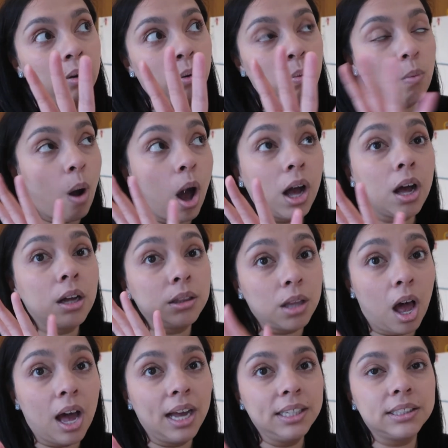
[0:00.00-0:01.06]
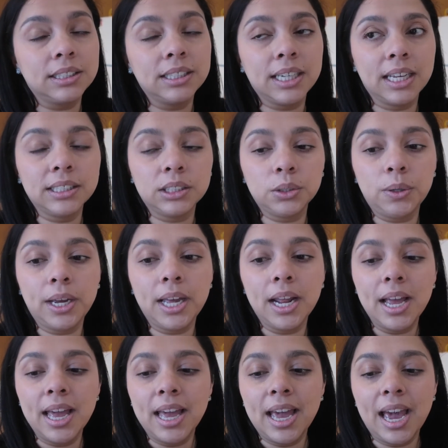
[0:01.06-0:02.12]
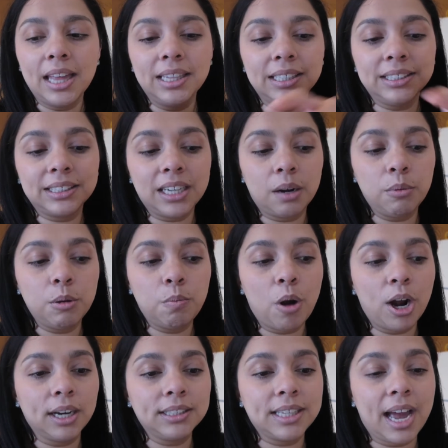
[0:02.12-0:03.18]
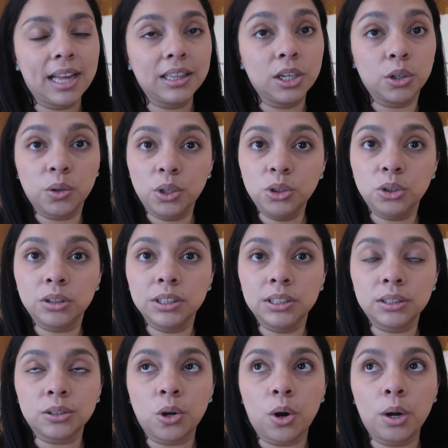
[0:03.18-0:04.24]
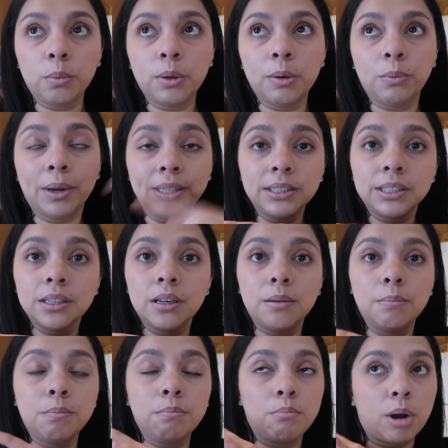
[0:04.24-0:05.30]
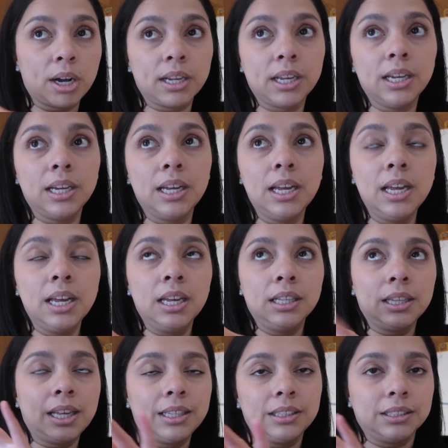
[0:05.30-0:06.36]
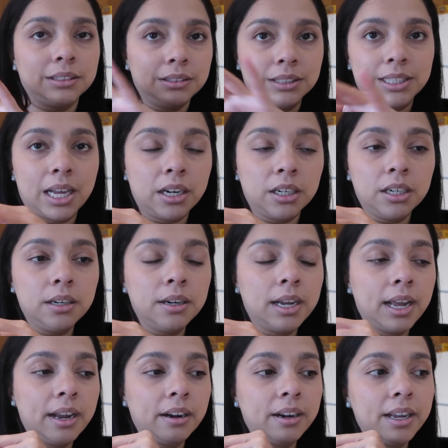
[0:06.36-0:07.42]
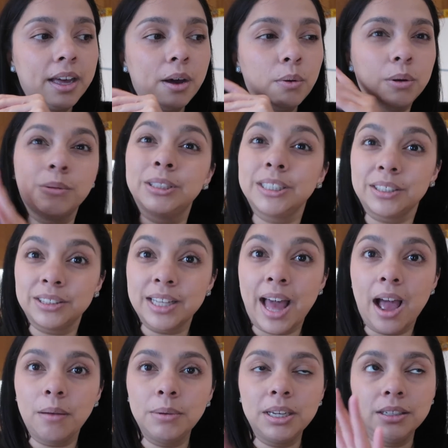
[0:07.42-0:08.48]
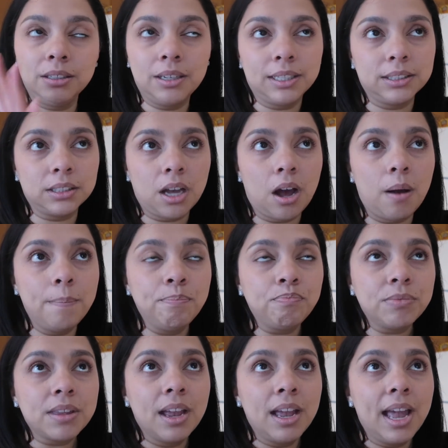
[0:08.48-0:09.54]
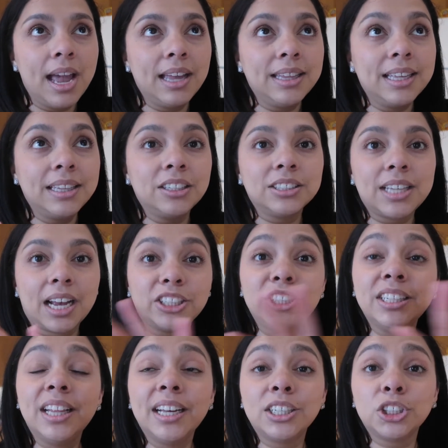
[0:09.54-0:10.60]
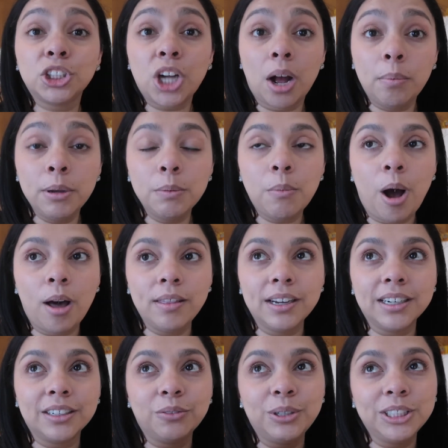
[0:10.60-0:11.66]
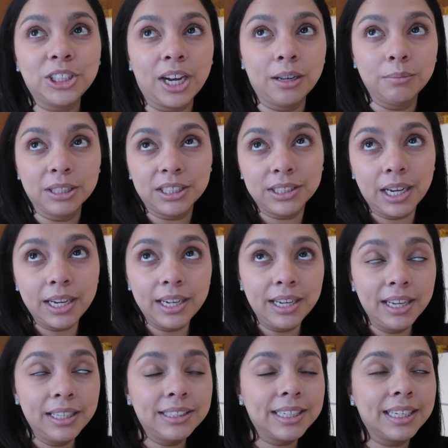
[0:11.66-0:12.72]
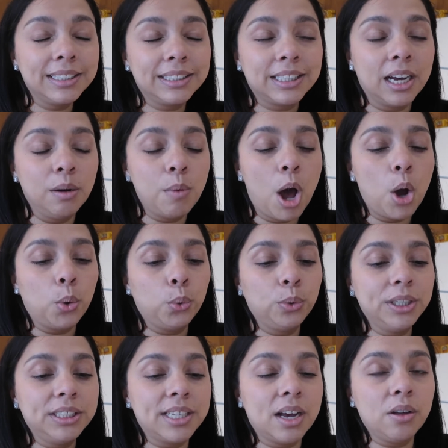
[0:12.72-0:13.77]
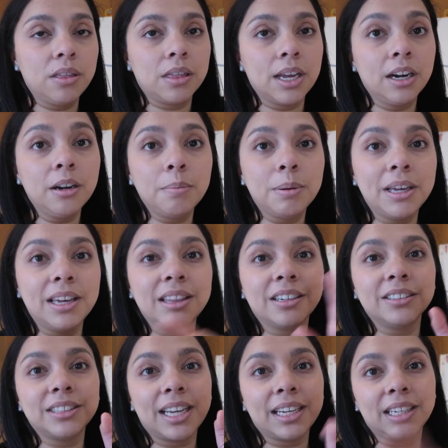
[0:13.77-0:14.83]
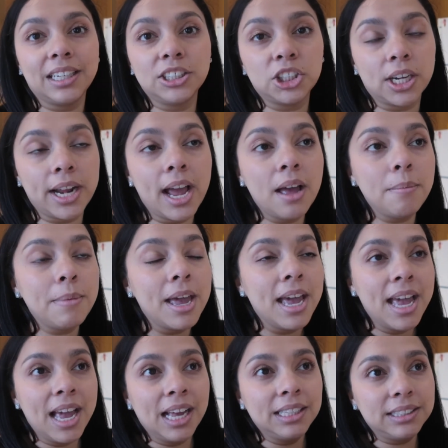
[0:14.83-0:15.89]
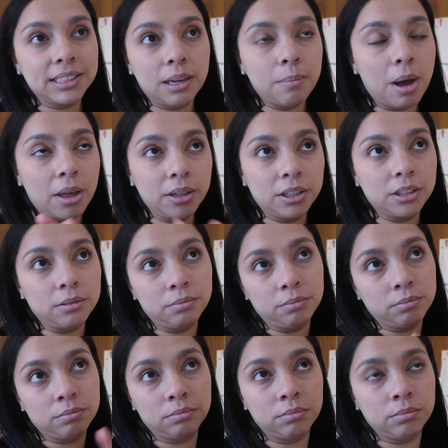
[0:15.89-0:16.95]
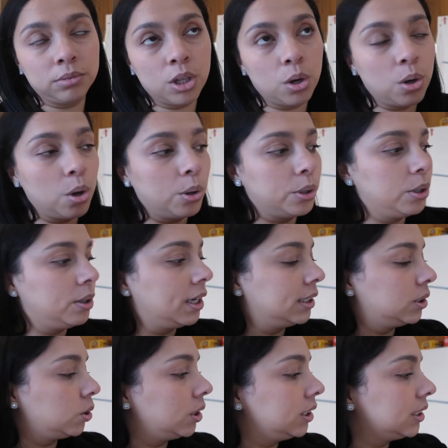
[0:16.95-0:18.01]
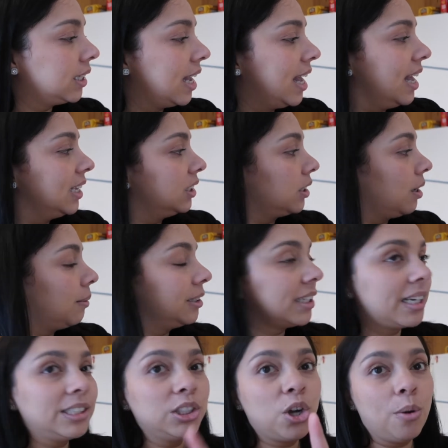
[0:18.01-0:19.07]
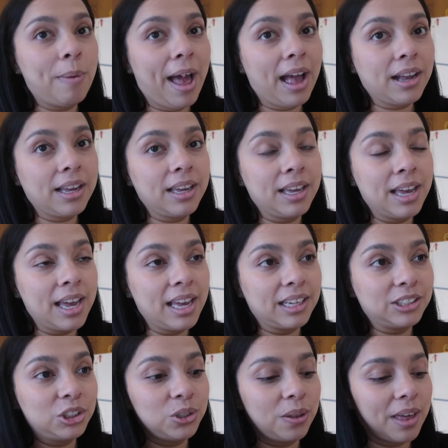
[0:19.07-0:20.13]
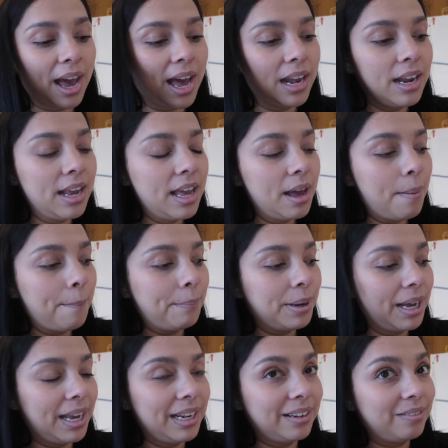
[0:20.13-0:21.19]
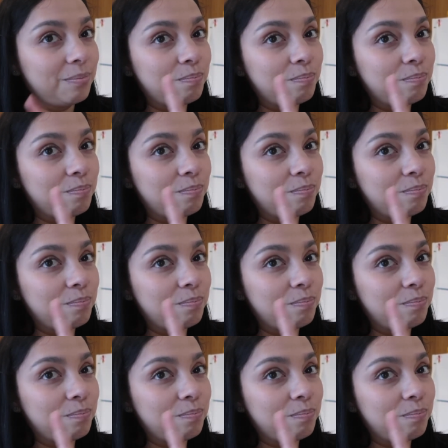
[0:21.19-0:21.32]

walk a lot to get to it. And this time we parked at the grocery store. We went to the market, like the center area. We went down to Abbey, you guys saw. And then there's actually like a shopping mall there, which I'm excited to get some retail therapy. There's like an H&M and some other local UK stores. So I'm excited to go back and do that. But